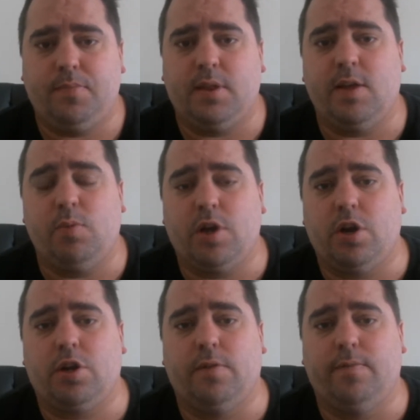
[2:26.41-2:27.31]
and then we're
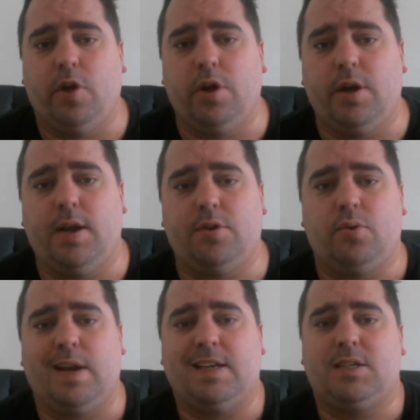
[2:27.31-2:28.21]
going to convert it into
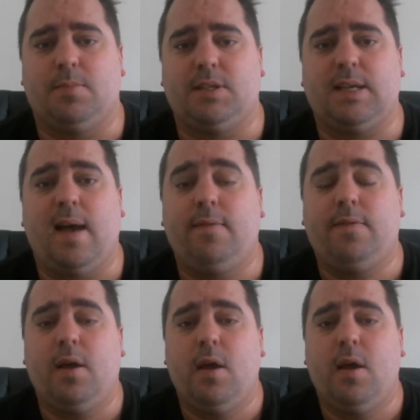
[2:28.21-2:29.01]
an SMSF